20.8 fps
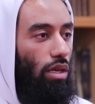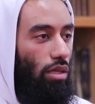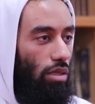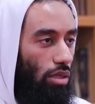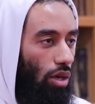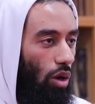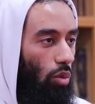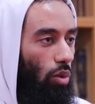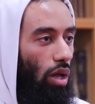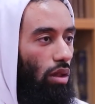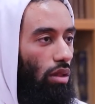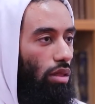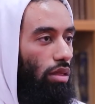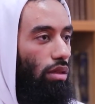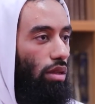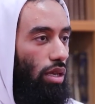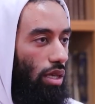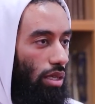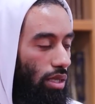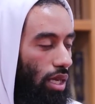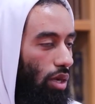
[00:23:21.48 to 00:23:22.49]
She's got
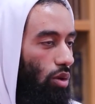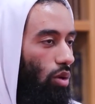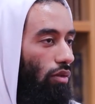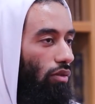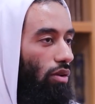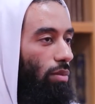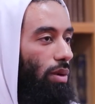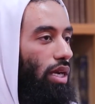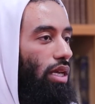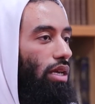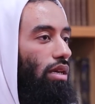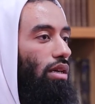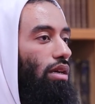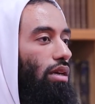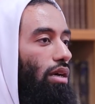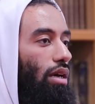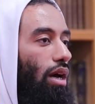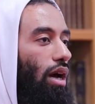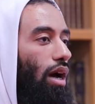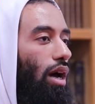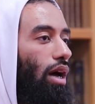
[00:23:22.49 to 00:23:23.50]
wealth. You can take all of her money.
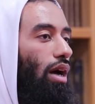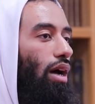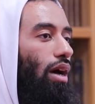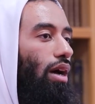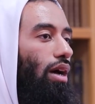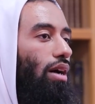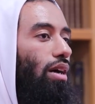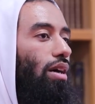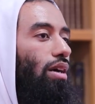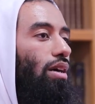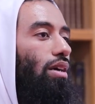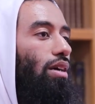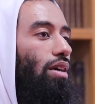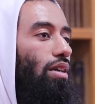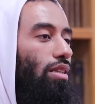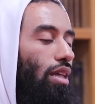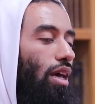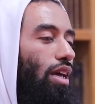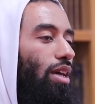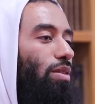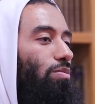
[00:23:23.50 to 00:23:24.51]
Uh,
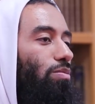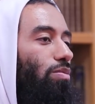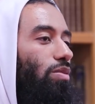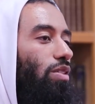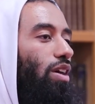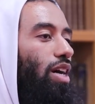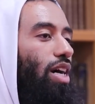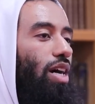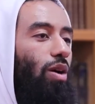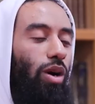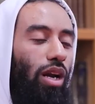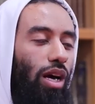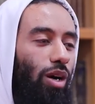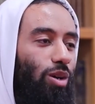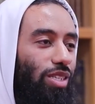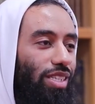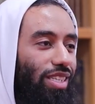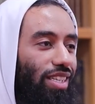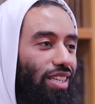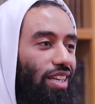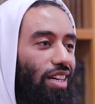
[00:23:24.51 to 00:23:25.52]
What
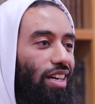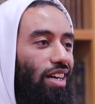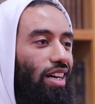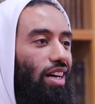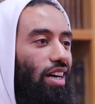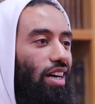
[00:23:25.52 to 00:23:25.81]
else?